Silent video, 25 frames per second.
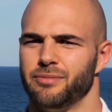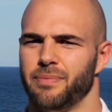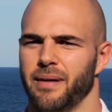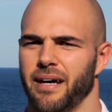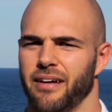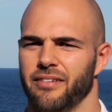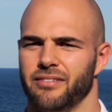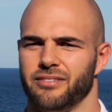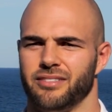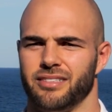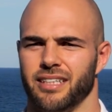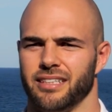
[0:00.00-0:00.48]

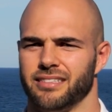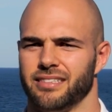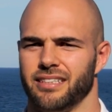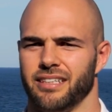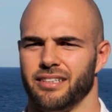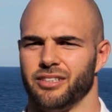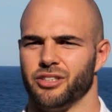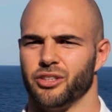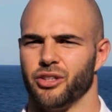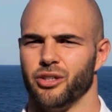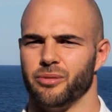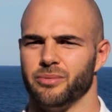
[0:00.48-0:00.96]
but such an
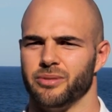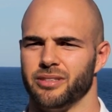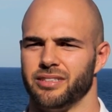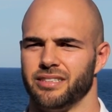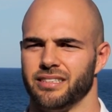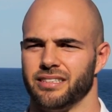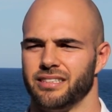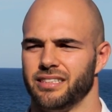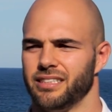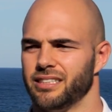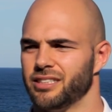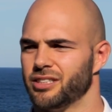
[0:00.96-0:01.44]
enjoyable
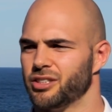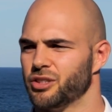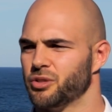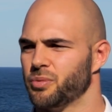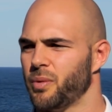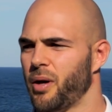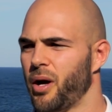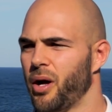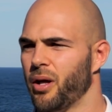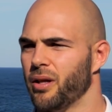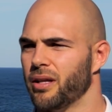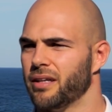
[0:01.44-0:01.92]
6 years as
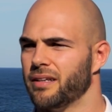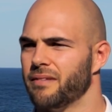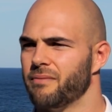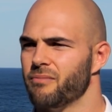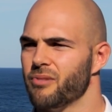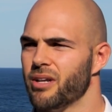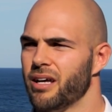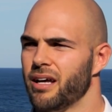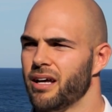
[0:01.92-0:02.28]
well. And